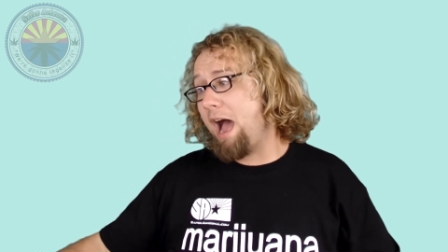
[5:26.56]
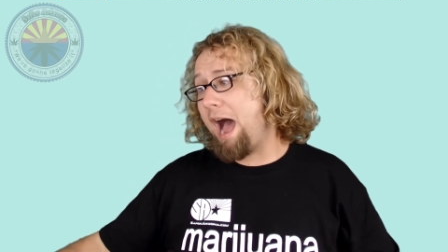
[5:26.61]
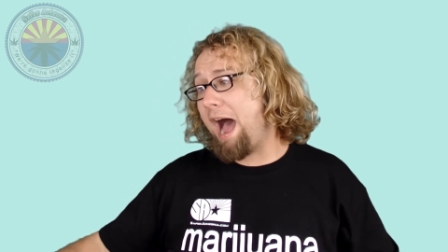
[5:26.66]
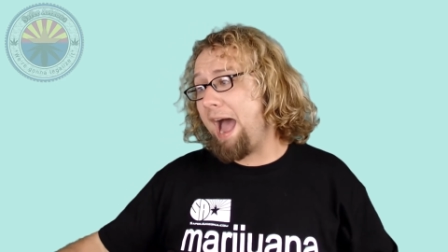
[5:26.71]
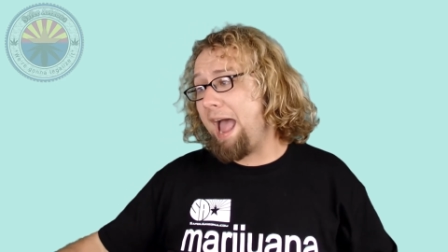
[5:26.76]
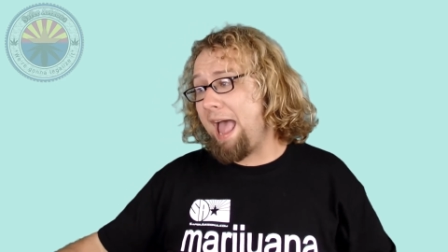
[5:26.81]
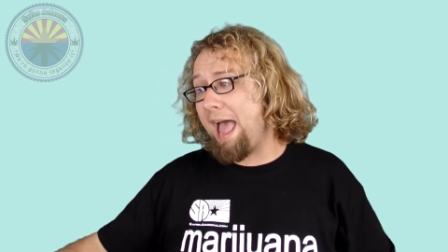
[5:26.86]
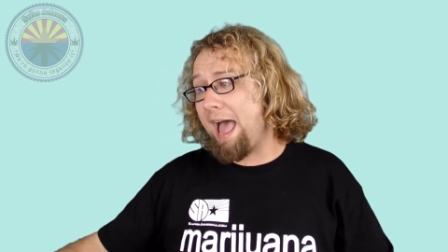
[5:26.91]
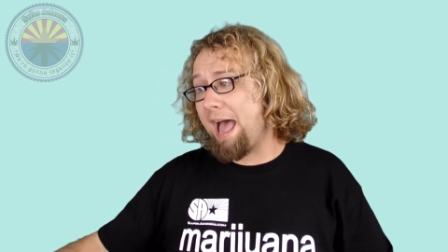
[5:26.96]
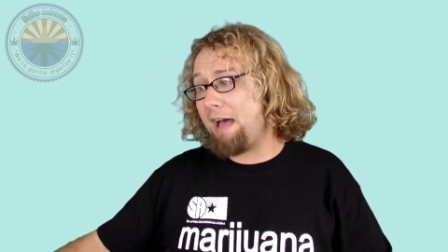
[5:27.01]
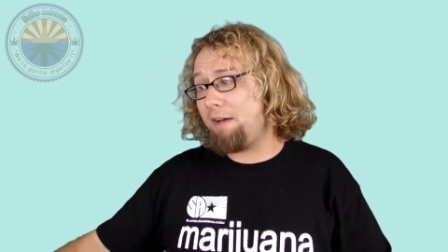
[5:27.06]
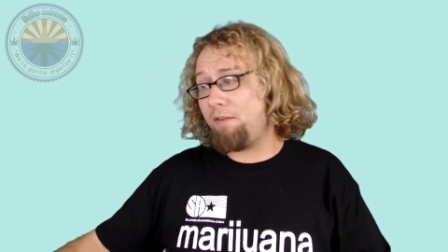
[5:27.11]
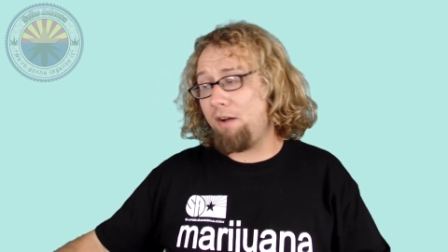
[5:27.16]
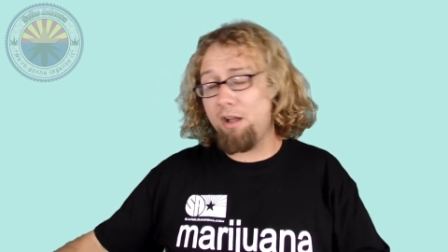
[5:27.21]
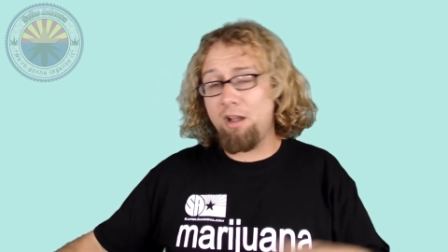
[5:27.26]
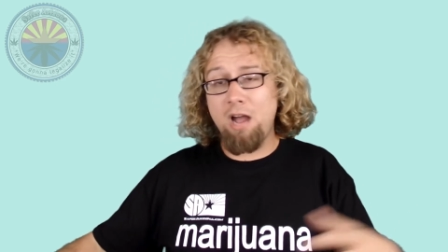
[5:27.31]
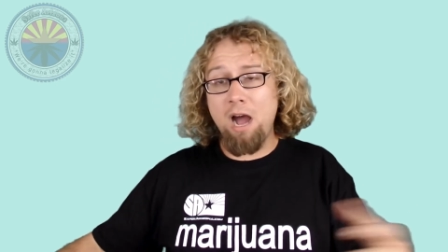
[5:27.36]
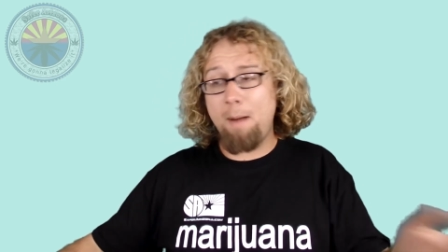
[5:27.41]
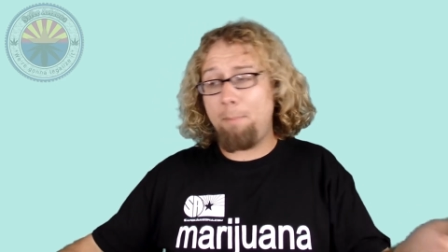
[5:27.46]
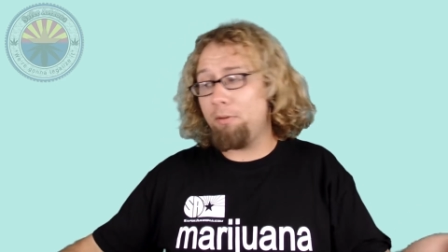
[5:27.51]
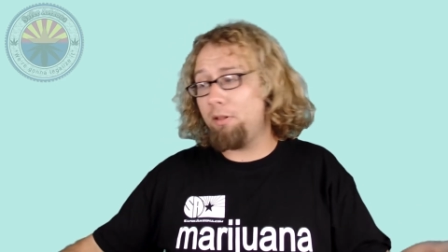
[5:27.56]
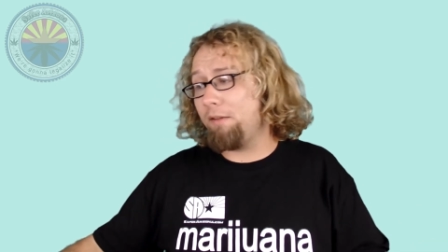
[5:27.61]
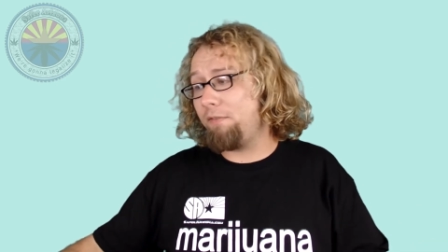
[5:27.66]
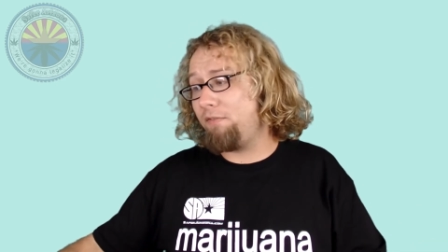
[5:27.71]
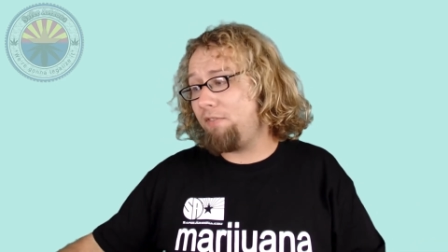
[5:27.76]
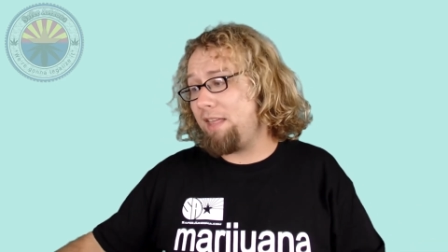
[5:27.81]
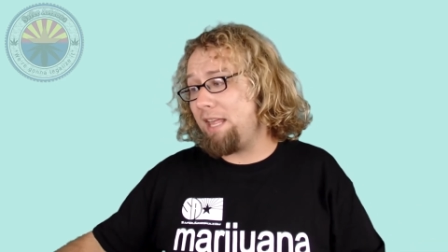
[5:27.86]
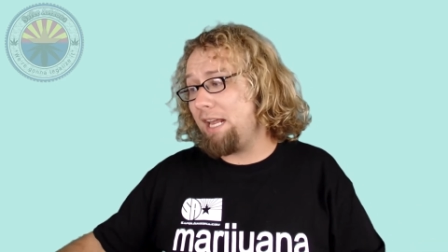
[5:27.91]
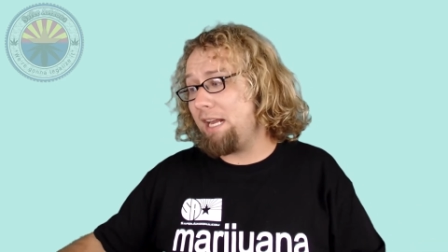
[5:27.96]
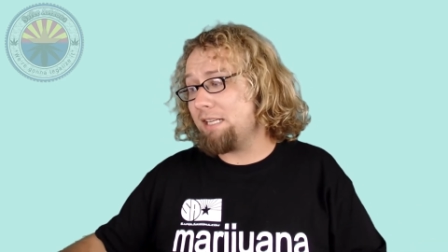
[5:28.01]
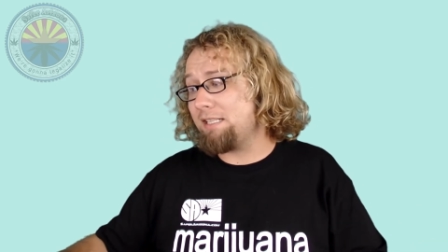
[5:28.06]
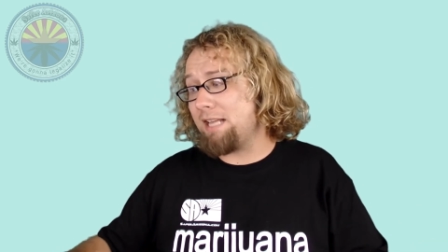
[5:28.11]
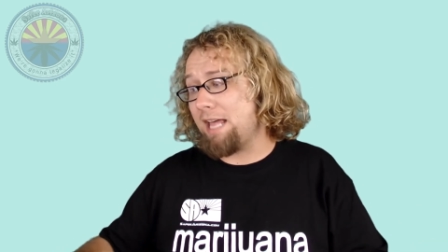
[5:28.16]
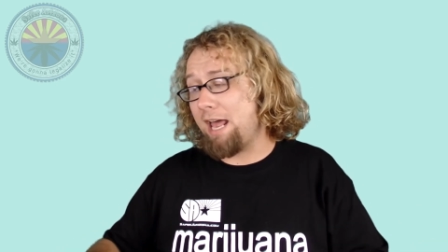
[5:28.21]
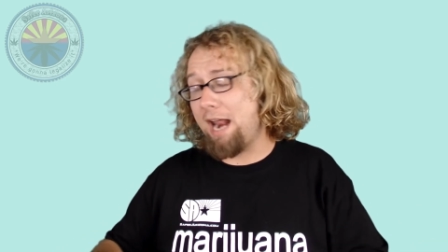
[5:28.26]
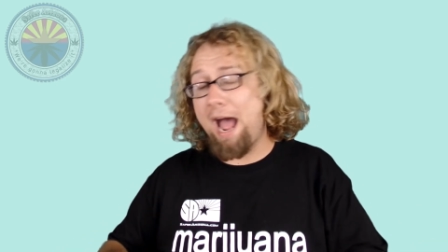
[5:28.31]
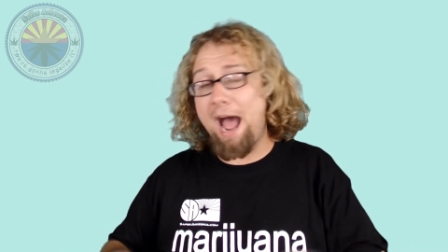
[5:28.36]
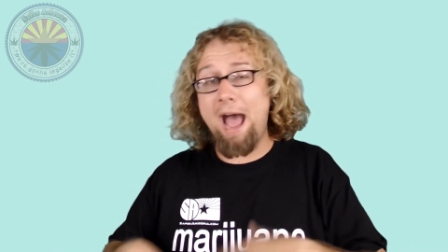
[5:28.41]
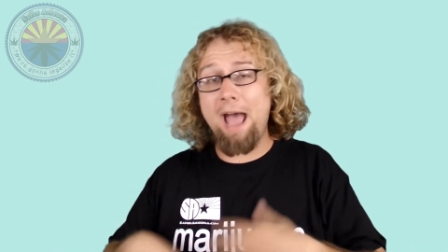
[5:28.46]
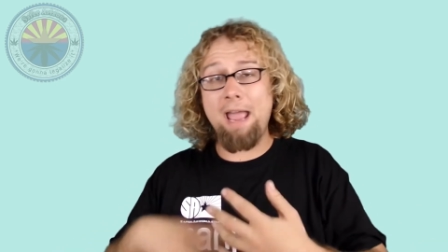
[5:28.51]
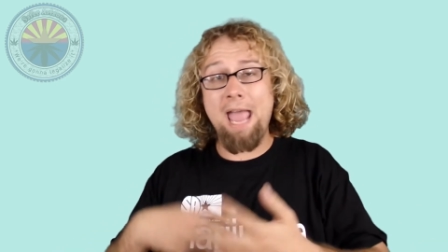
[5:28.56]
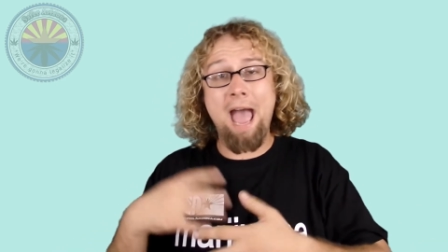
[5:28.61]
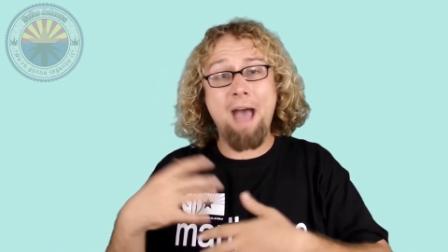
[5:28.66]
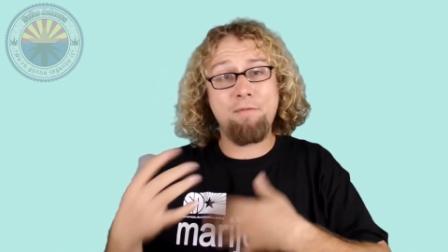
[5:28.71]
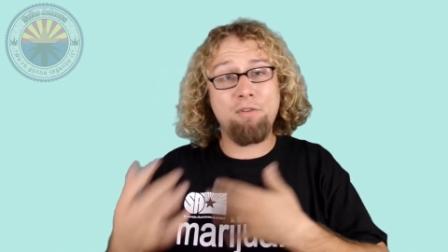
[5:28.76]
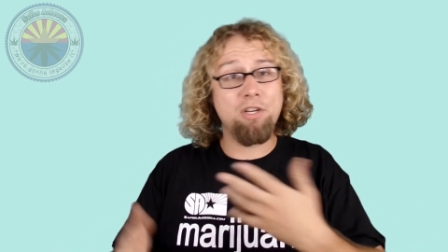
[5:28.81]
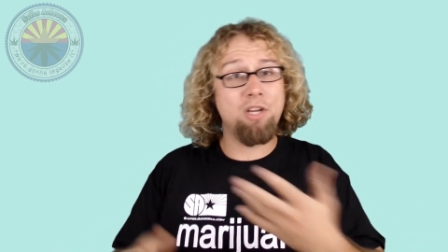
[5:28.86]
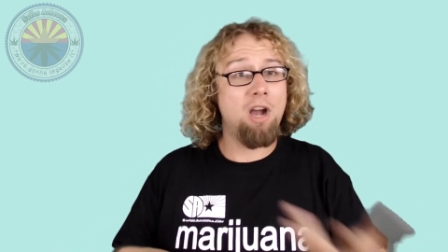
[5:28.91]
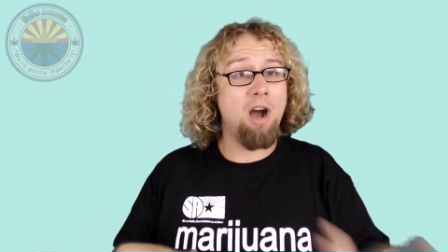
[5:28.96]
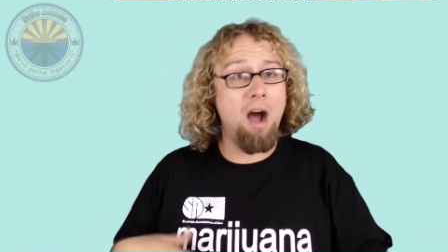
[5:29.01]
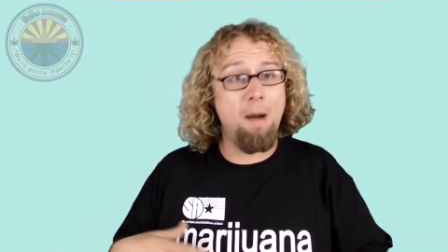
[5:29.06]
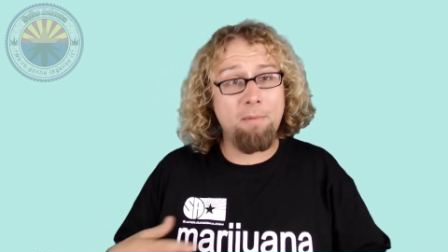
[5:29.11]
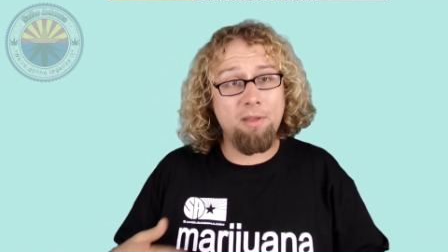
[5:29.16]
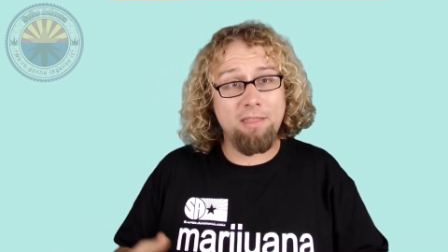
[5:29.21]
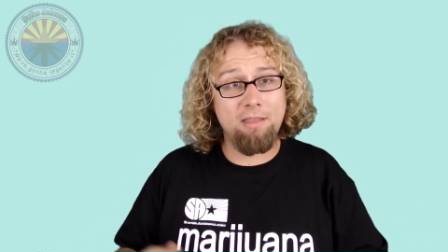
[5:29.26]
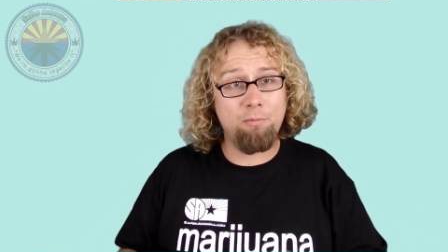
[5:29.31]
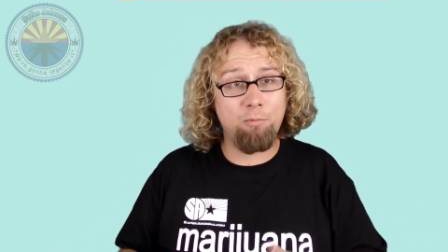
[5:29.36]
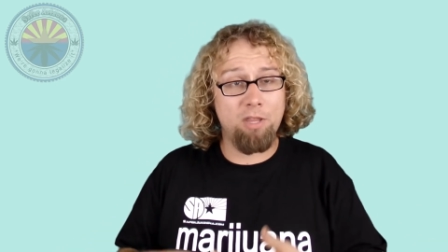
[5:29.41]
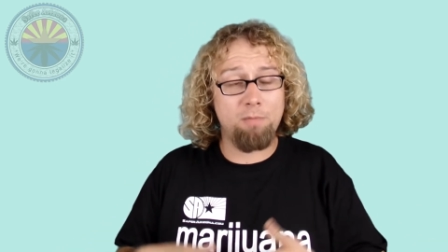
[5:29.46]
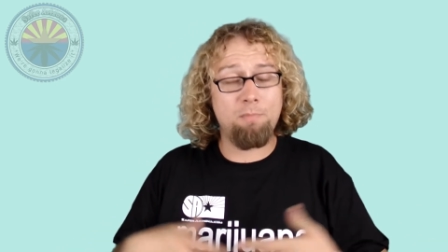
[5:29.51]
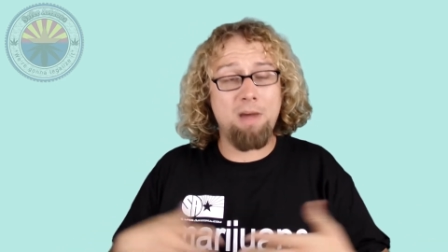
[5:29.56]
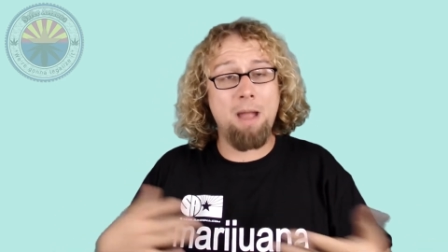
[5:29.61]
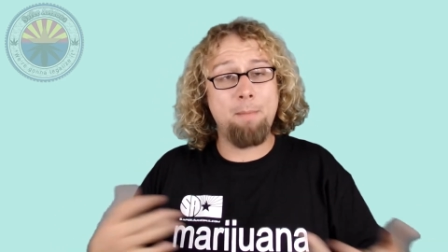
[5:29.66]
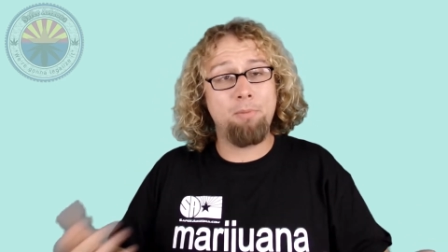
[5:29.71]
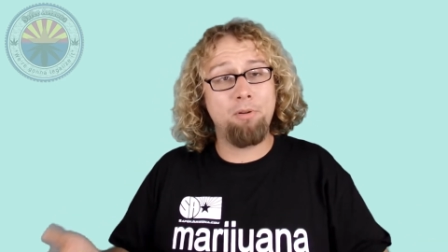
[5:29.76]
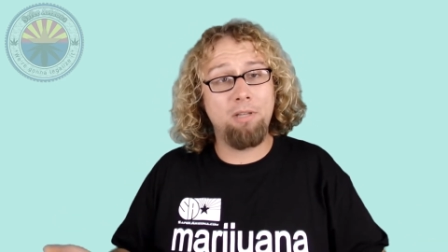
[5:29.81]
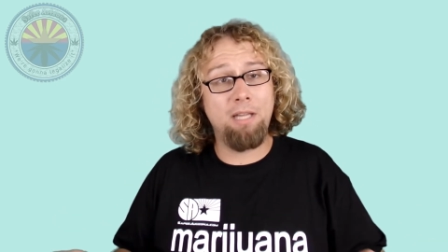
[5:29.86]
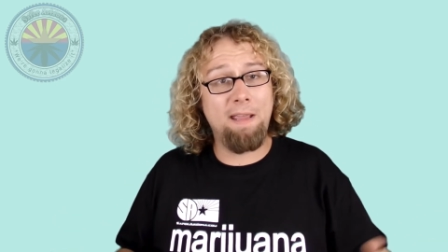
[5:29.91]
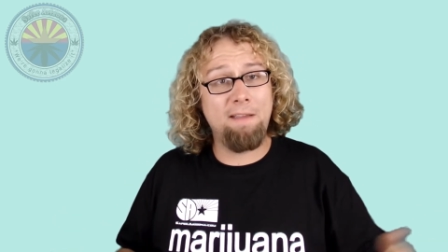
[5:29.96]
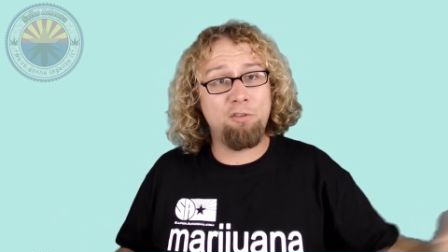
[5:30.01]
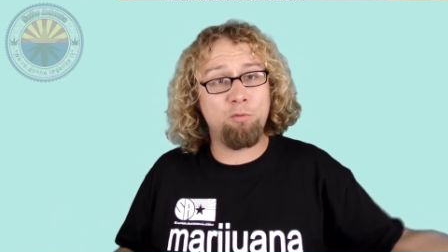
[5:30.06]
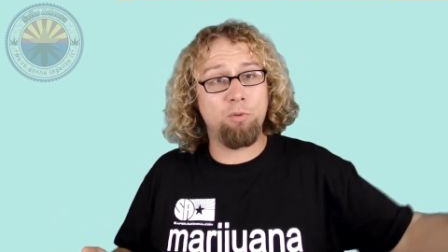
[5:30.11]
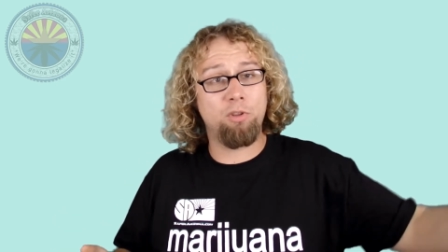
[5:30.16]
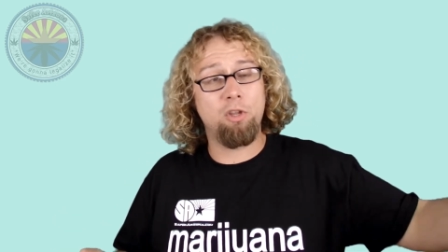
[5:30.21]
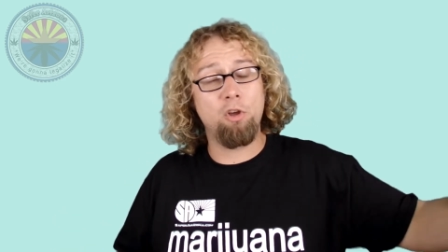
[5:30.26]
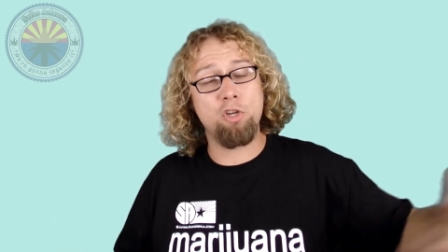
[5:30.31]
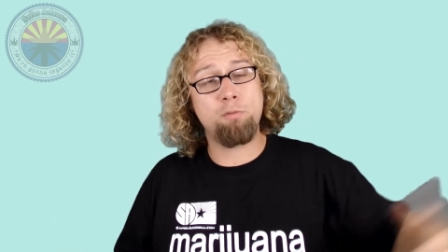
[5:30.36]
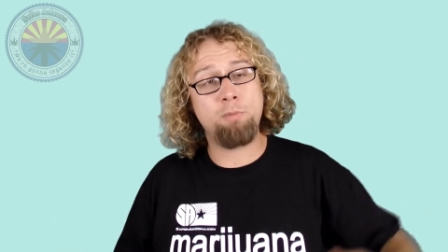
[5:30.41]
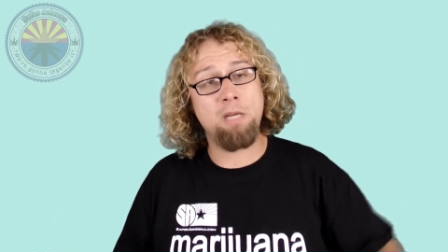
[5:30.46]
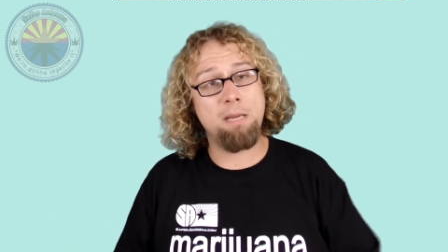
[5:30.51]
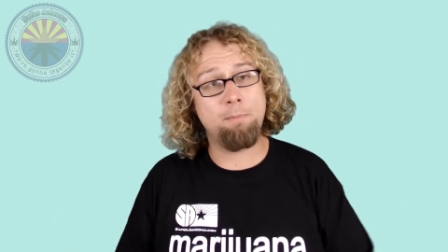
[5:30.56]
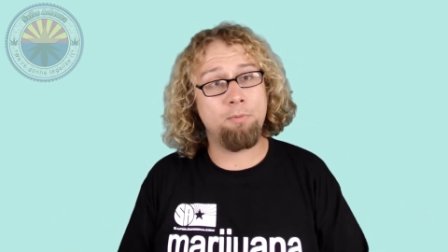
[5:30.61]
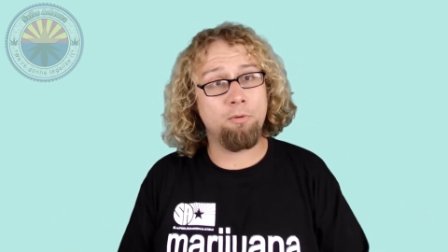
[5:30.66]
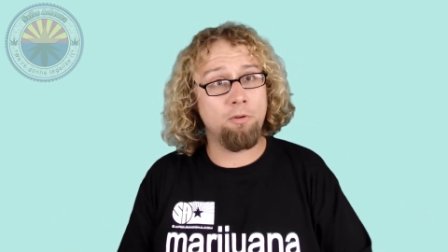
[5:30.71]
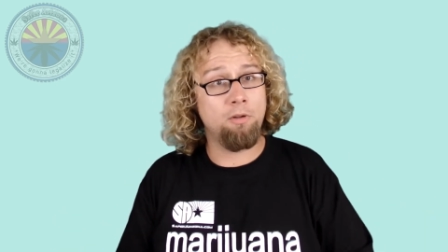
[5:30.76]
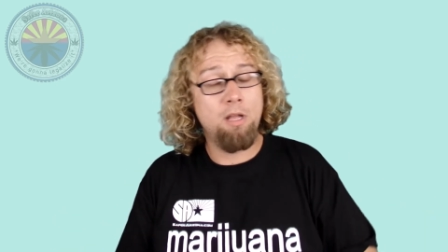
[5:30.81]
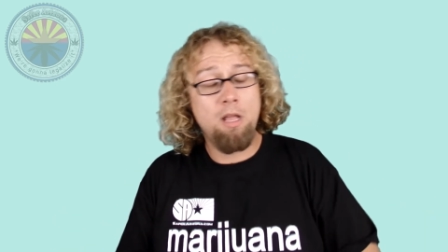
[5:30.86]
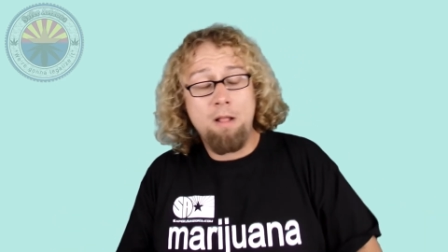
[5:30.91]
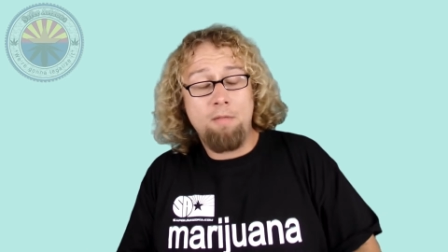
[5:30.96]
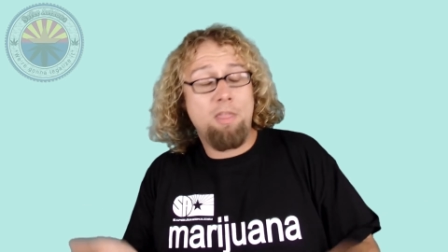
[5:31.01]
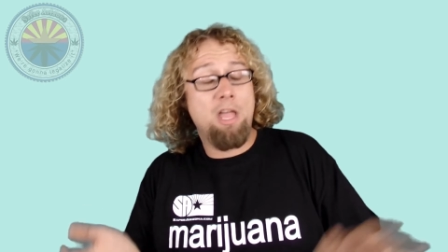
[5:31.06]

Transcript: I have a couple of things that I have in common with my beliefs with those people,